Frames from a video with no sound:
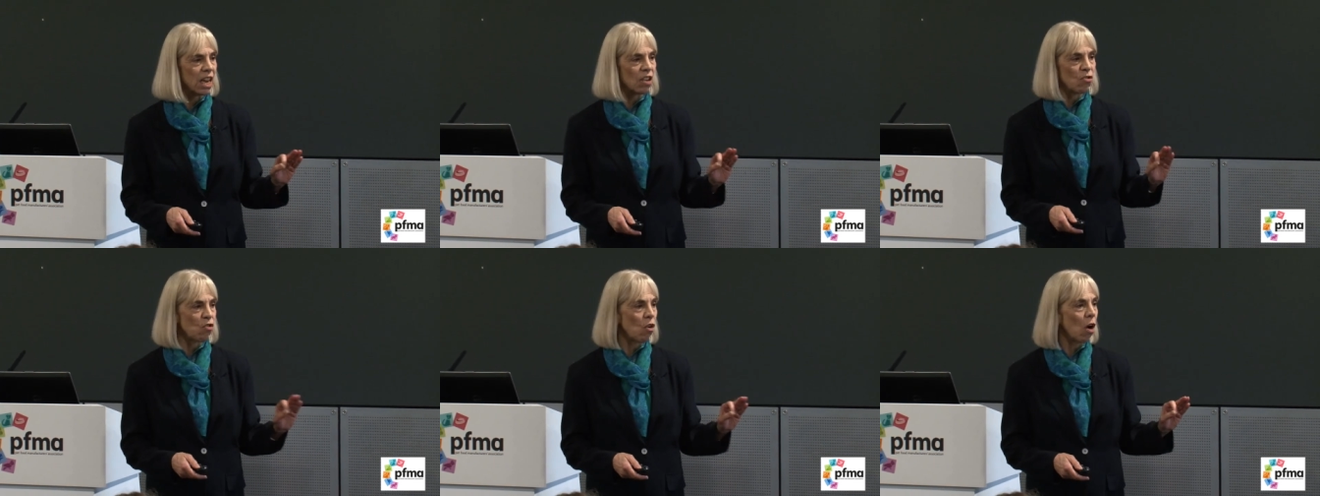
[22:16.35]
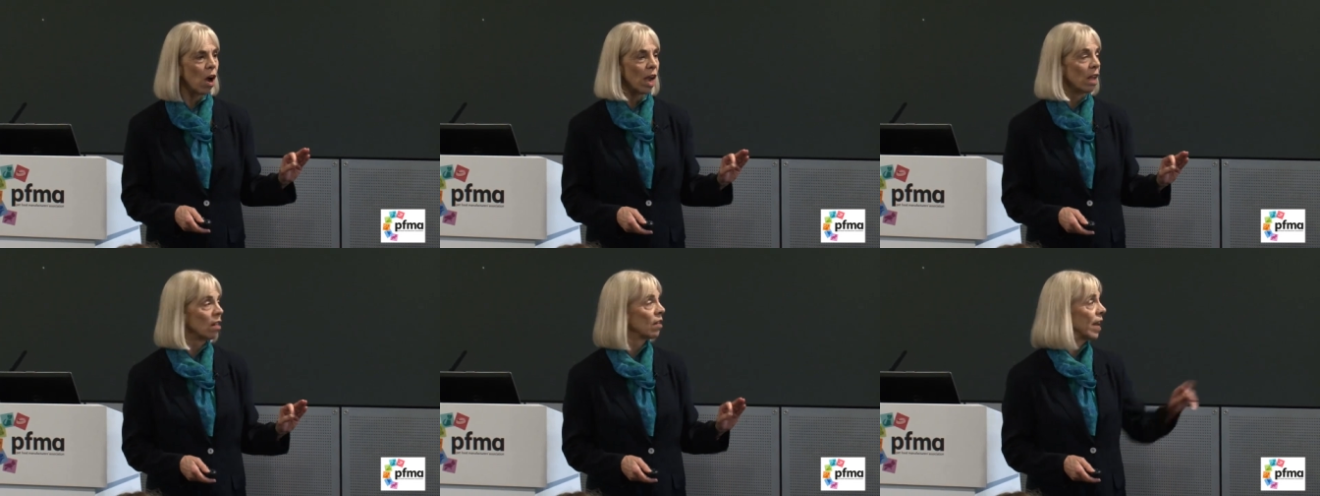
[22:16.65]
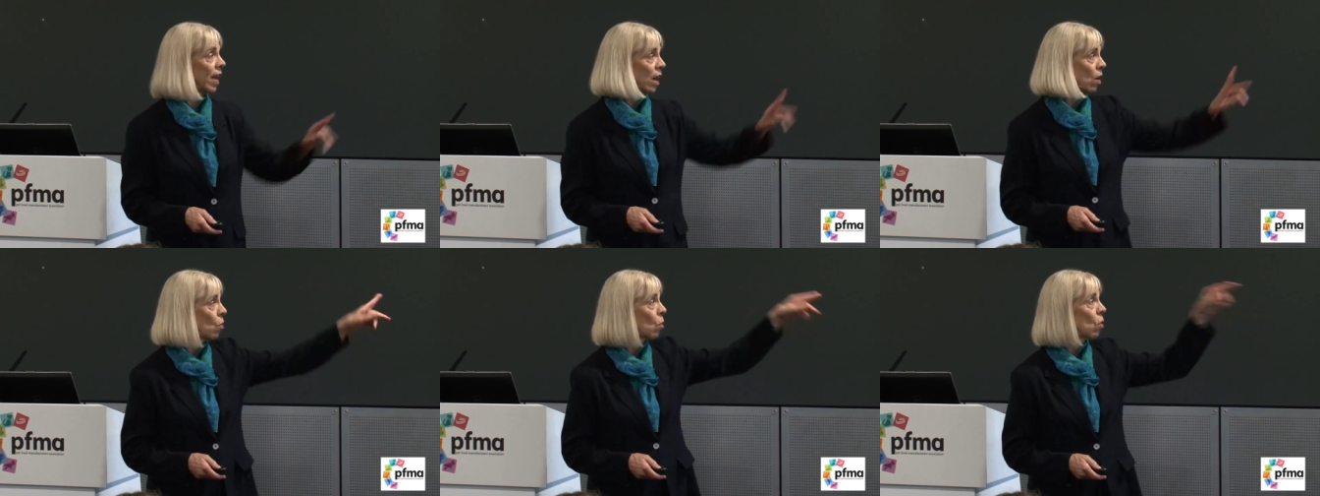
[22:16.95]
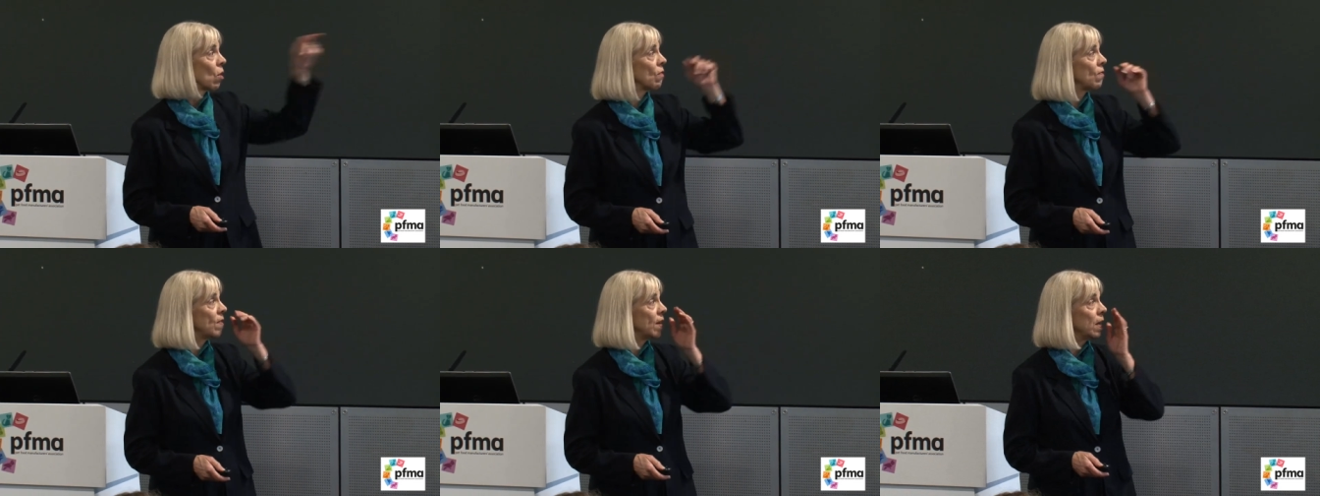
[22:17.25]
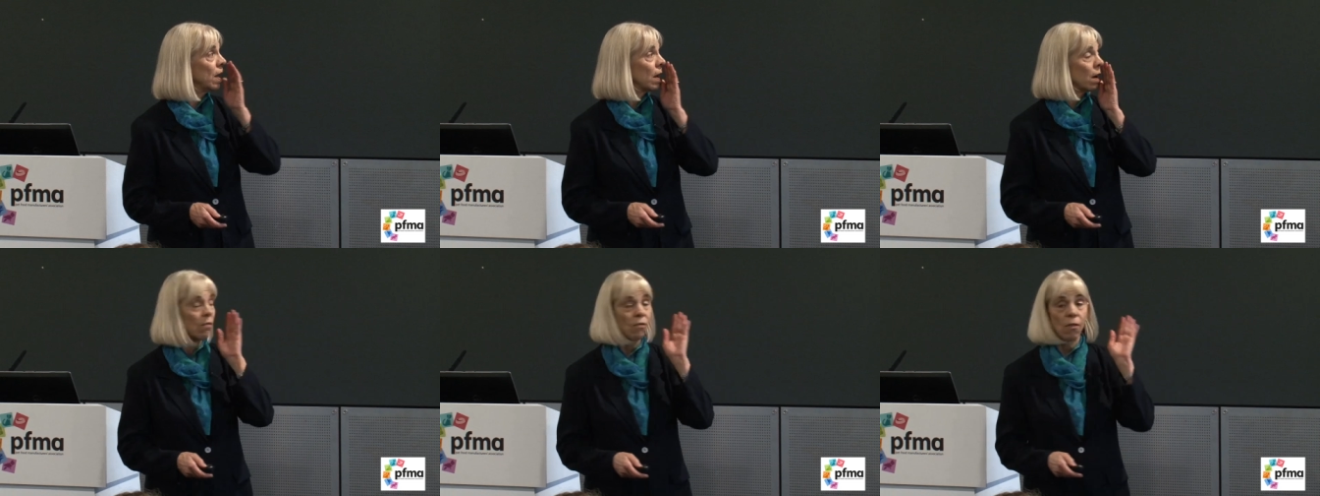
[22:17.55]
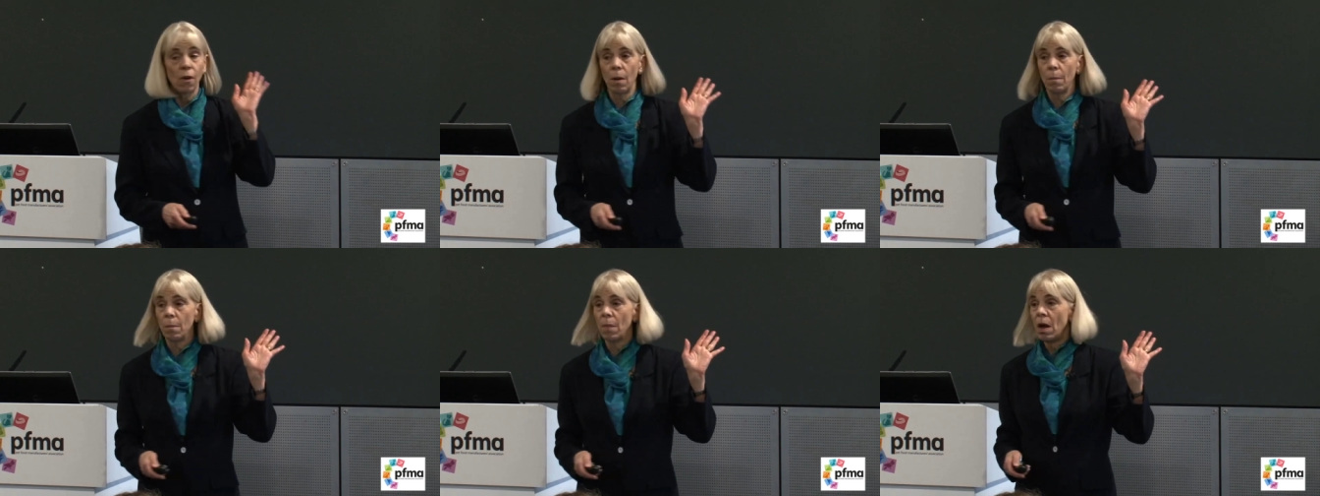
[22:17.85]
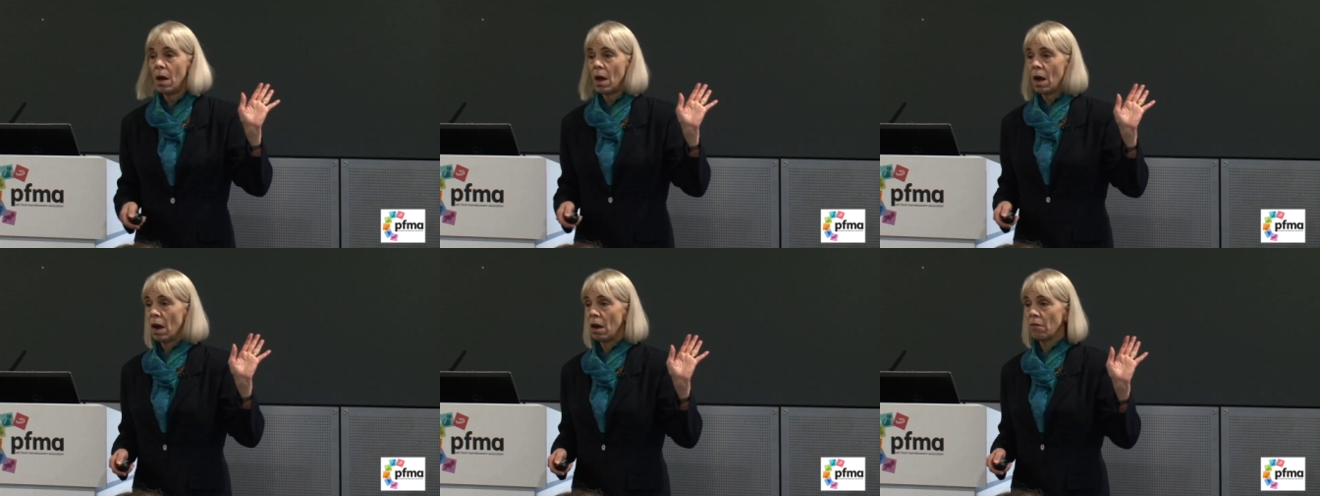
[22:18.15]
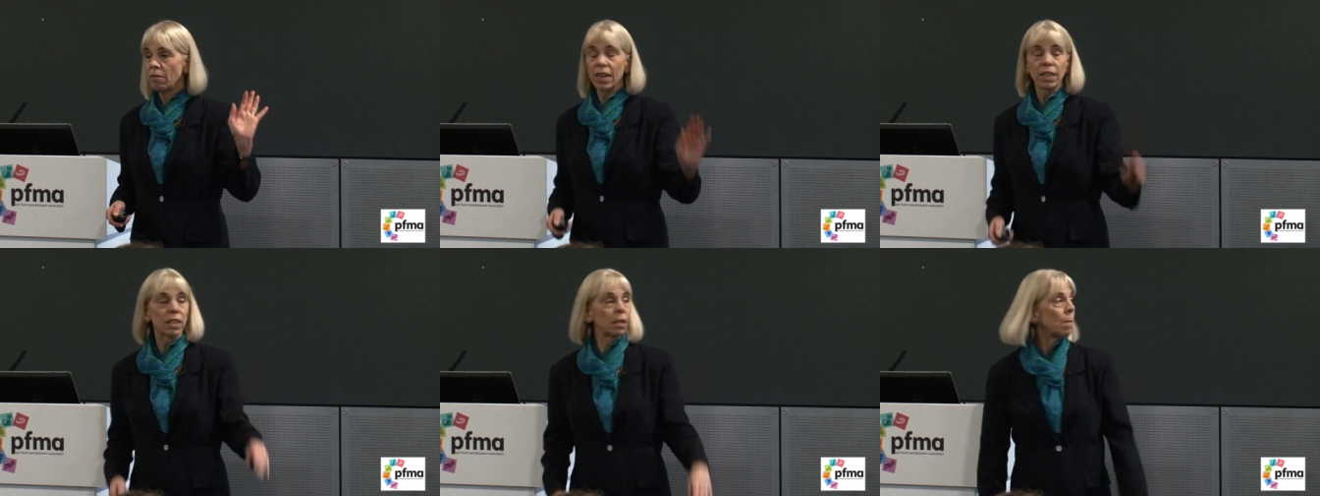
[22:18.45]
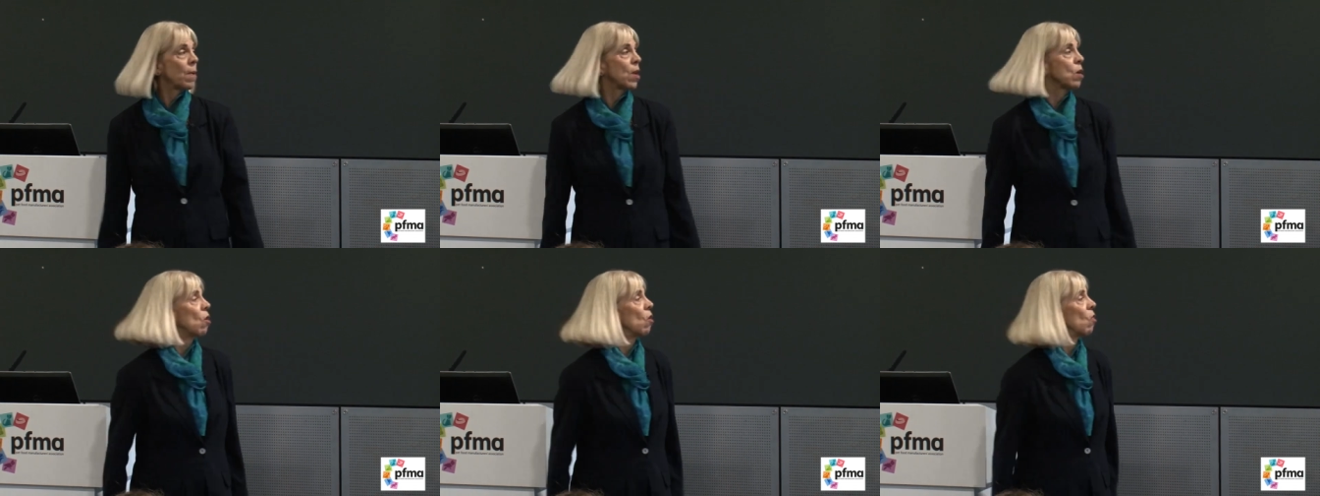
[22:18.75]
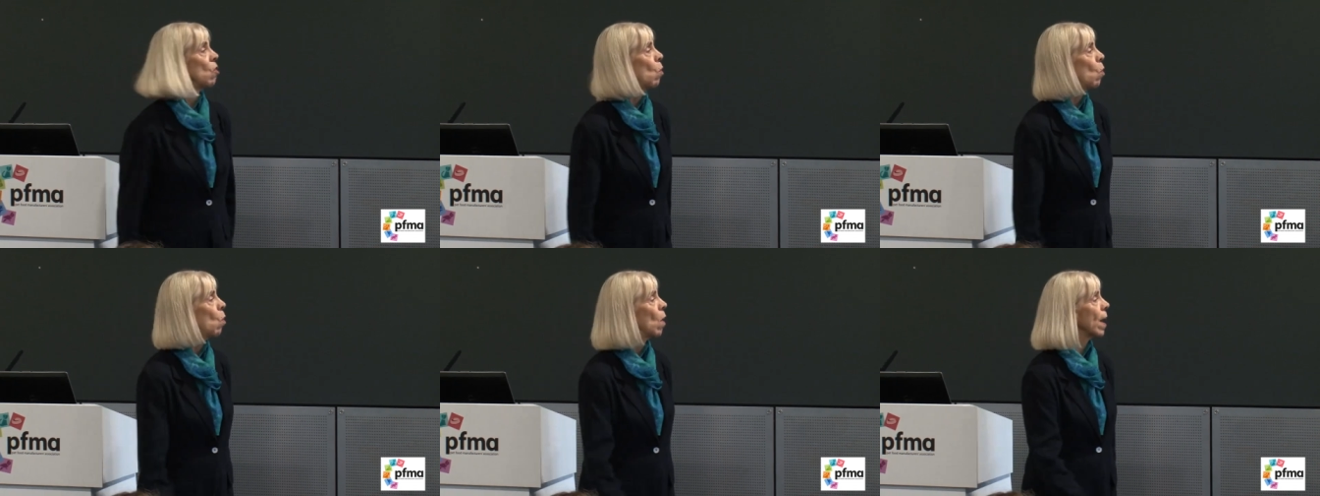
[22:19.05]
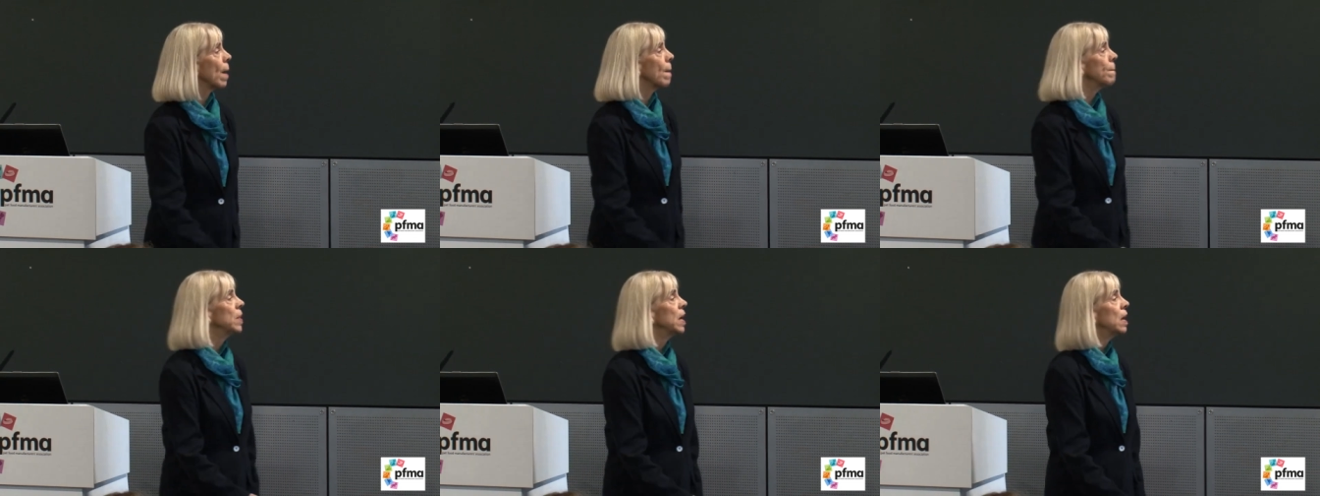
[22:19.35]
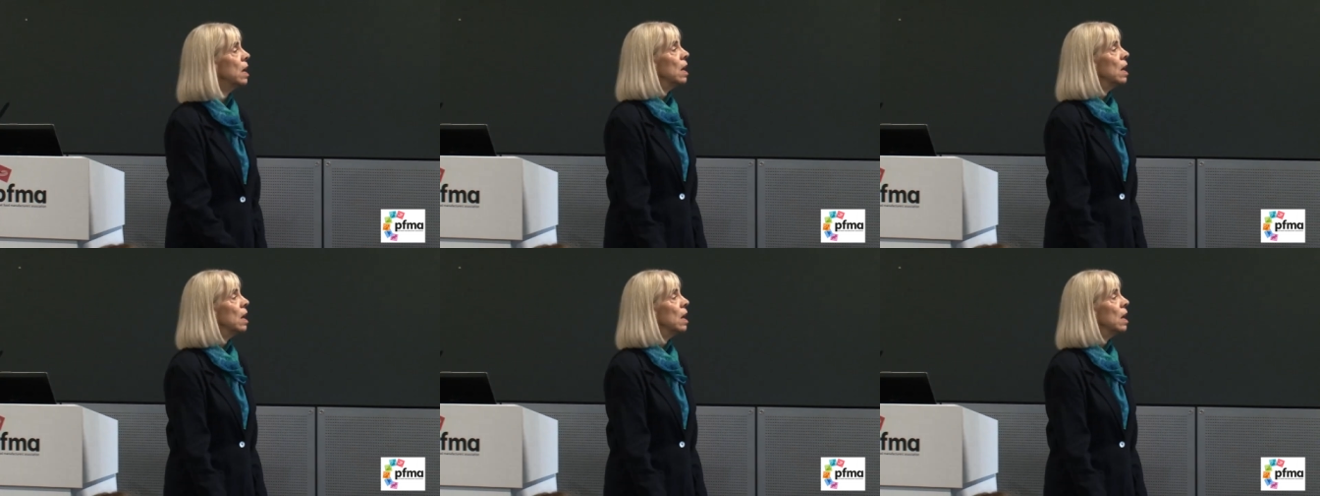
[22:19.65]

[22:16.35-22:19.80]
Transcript: and trial and error or feeding from a recipe on the web.